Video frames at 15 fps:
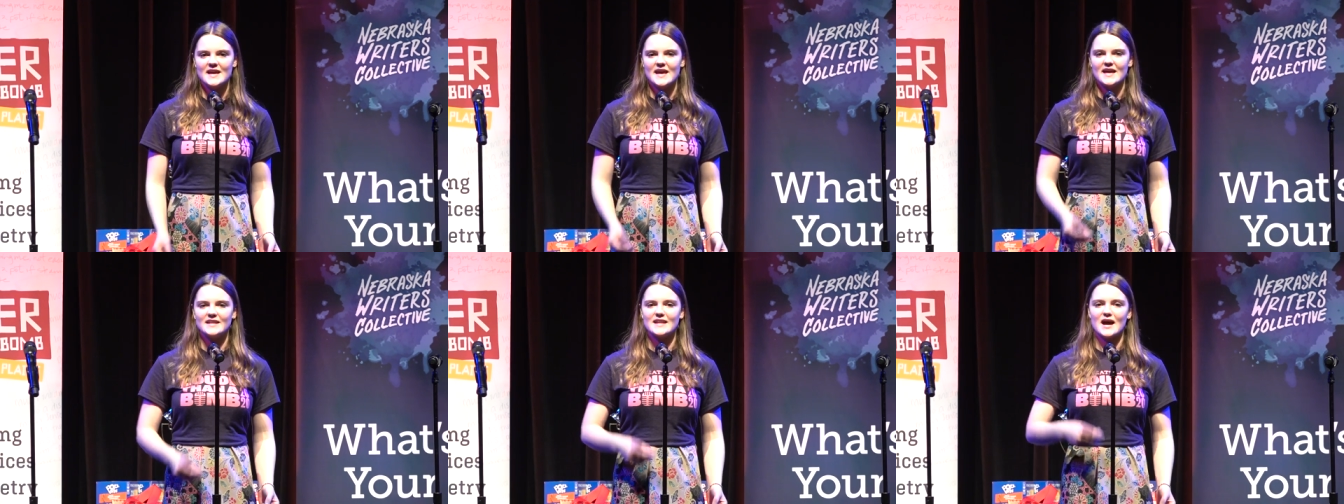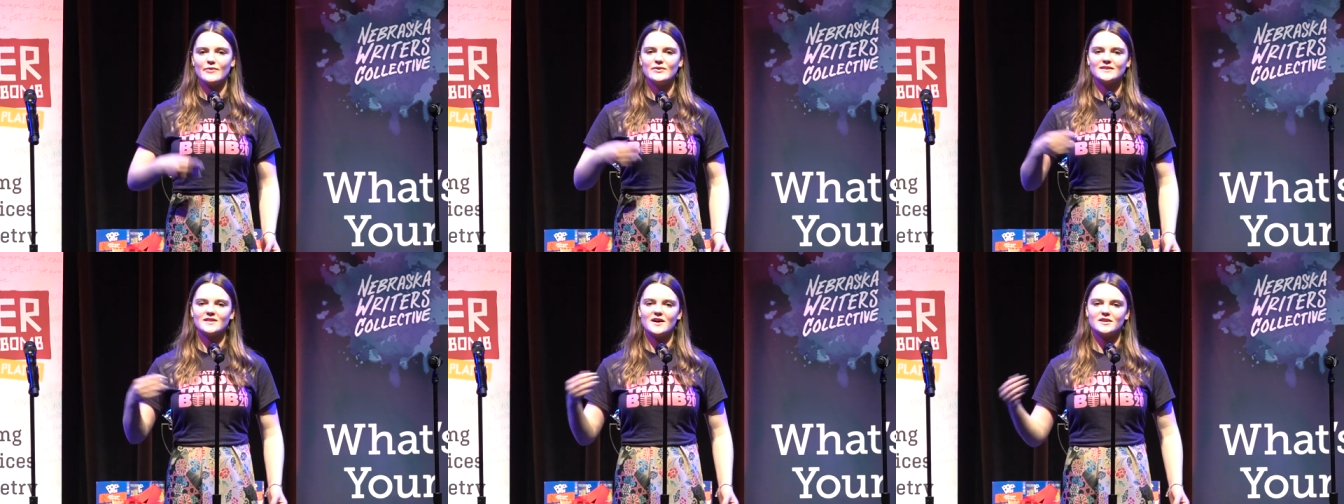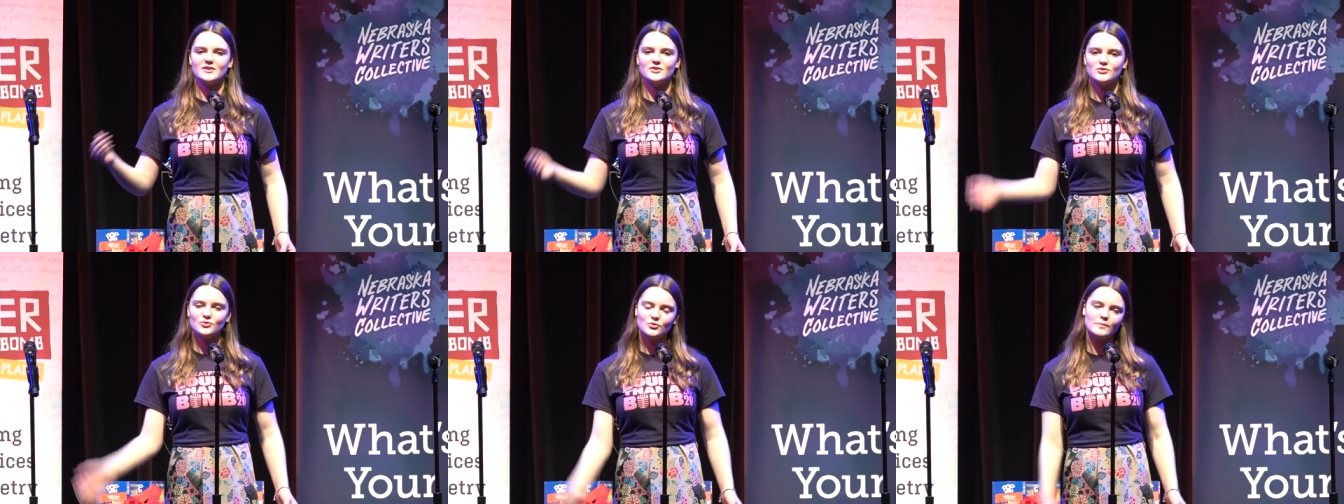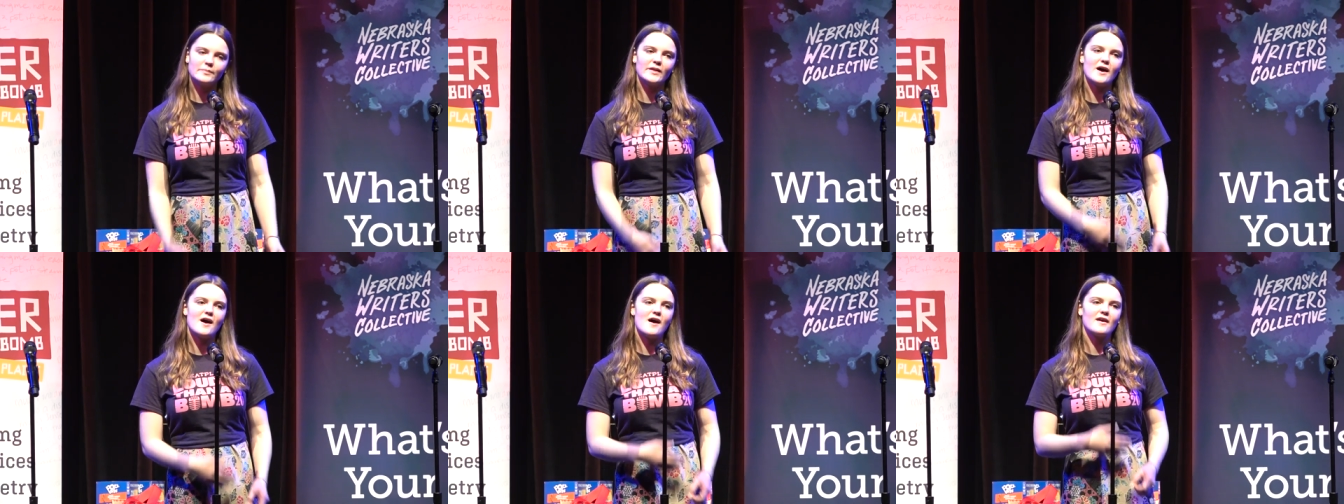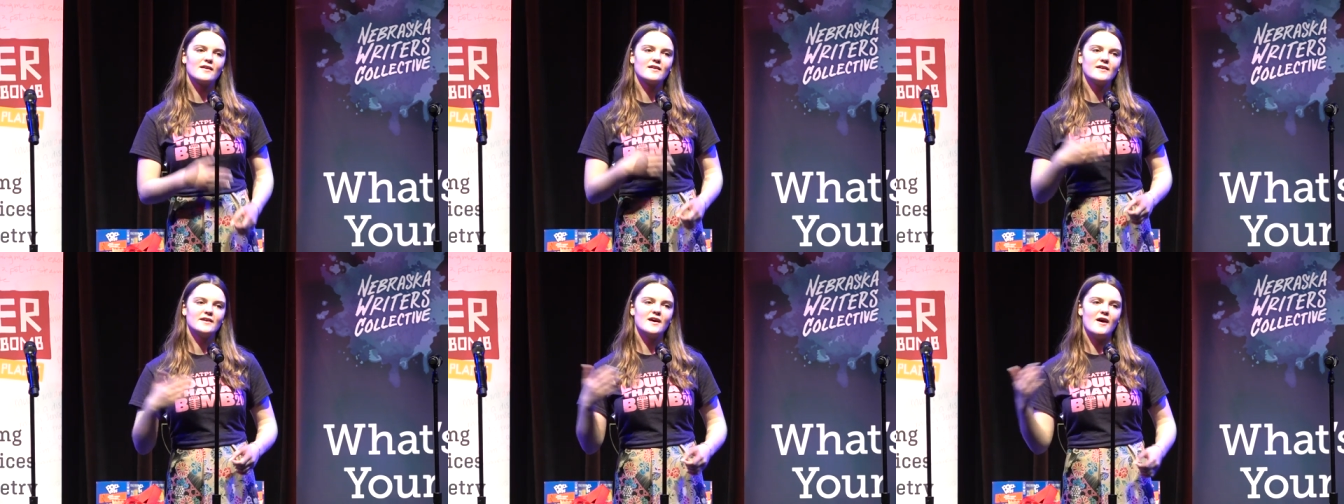and now he's on a new
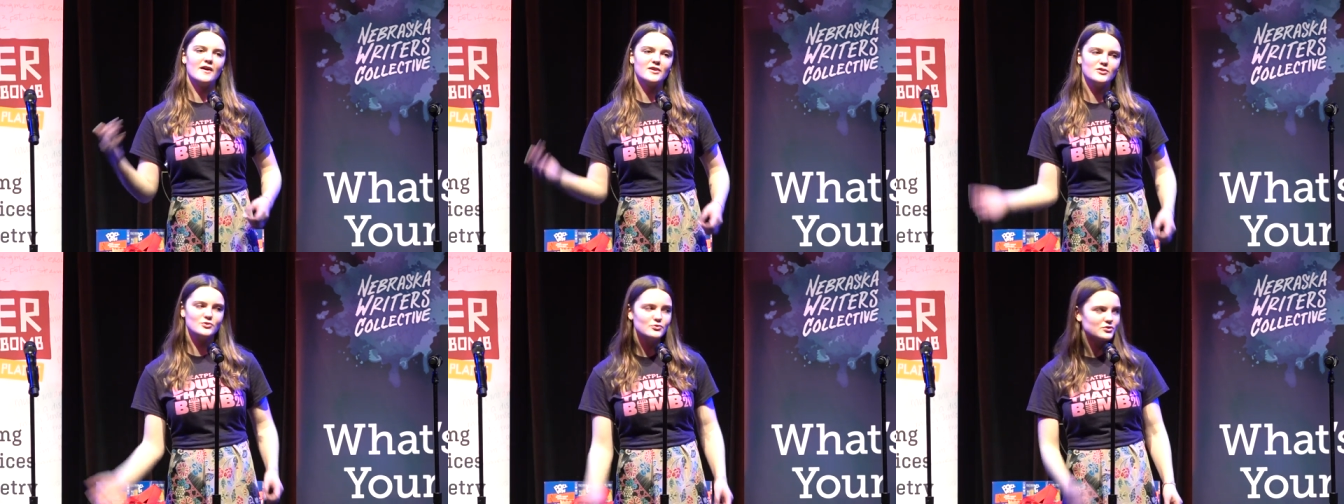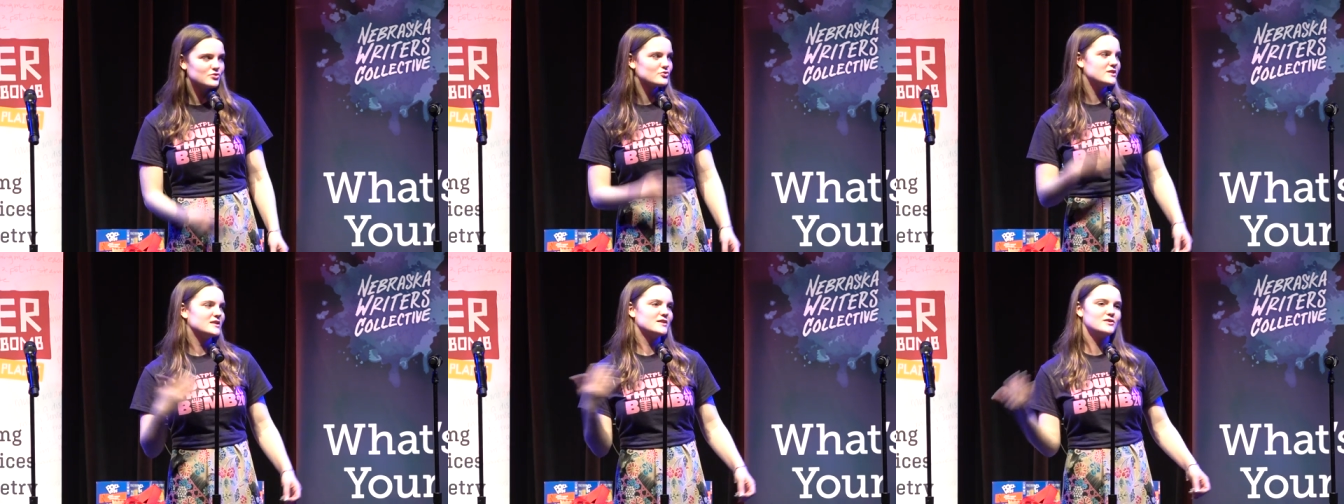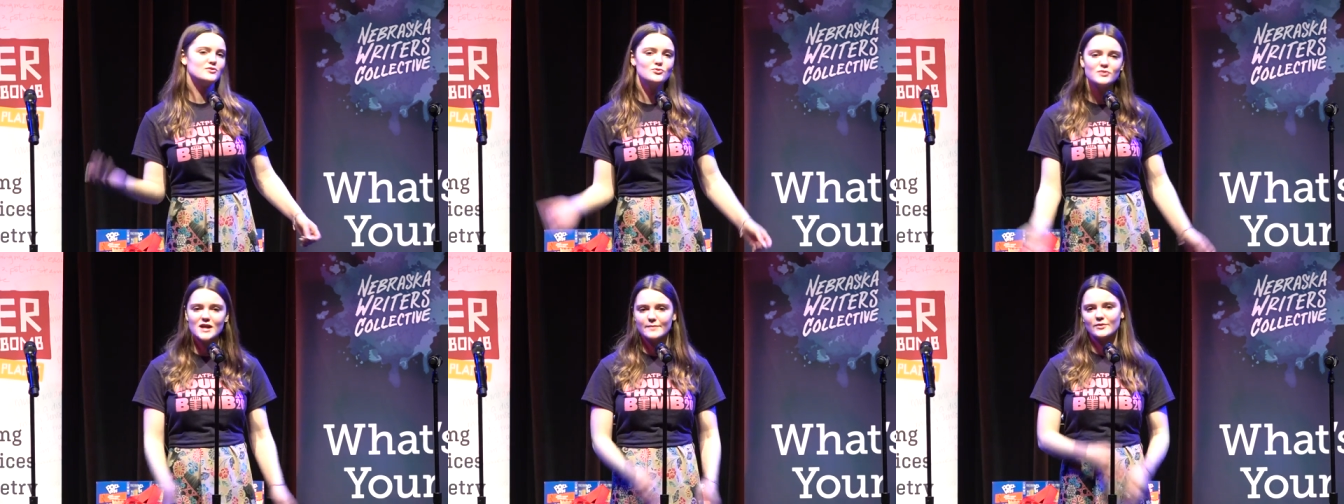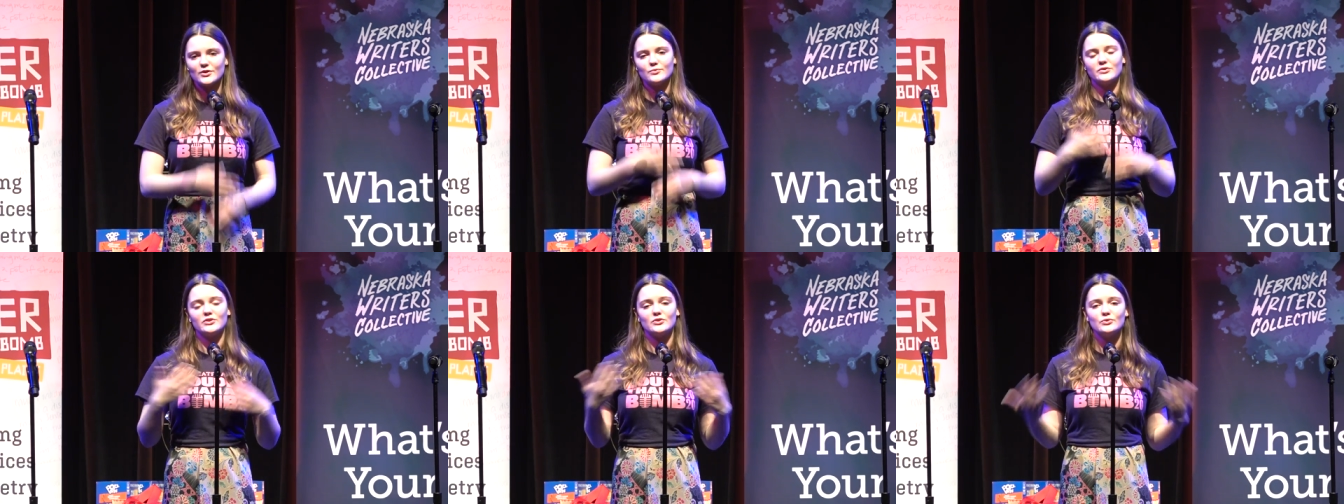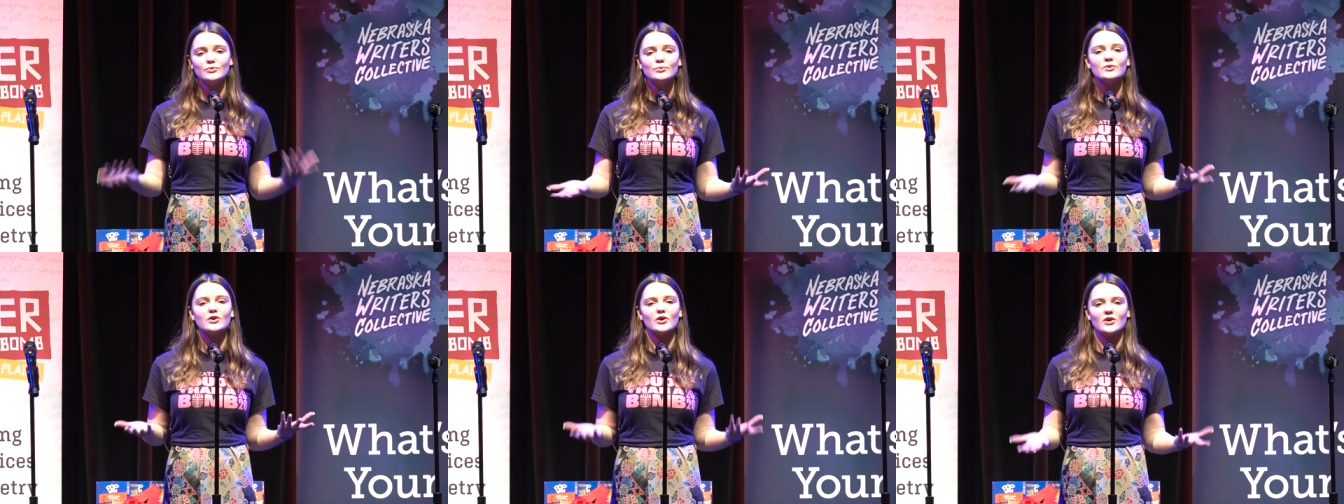block, on a new street, in a new neighborhood with a
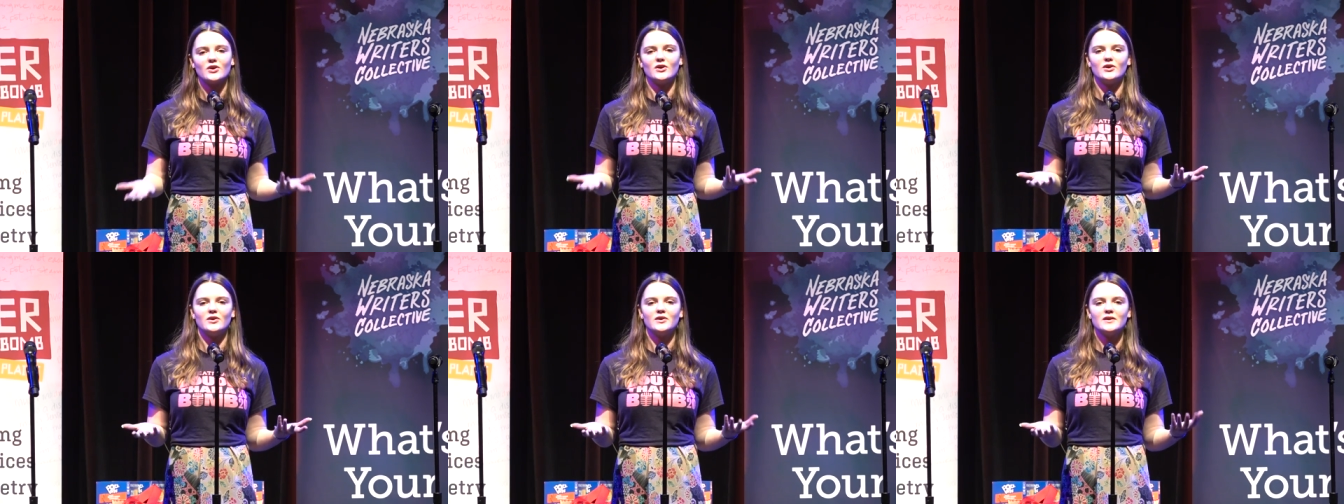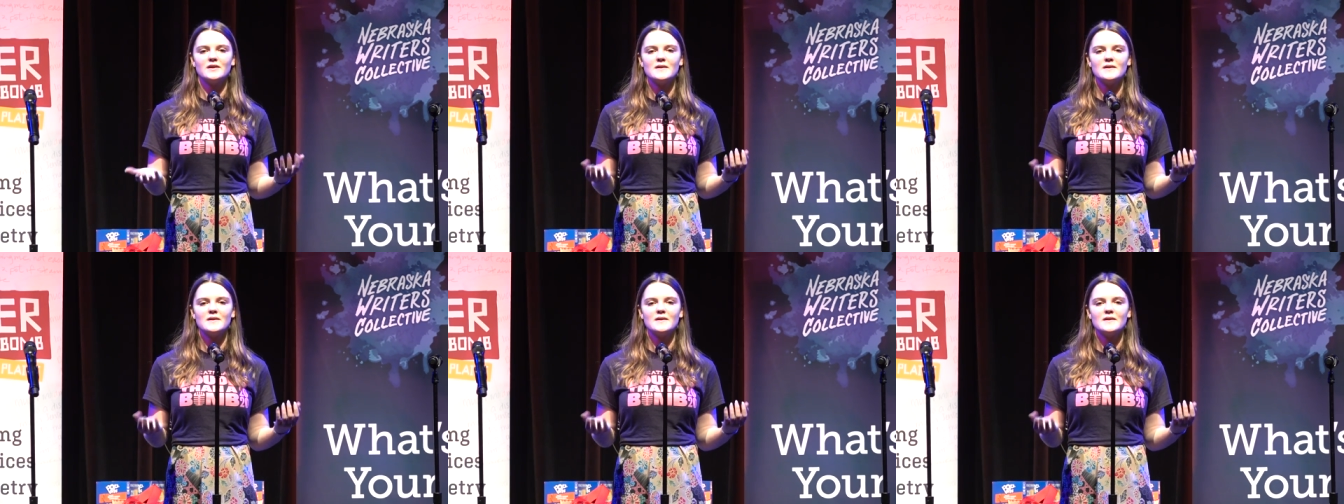new girl,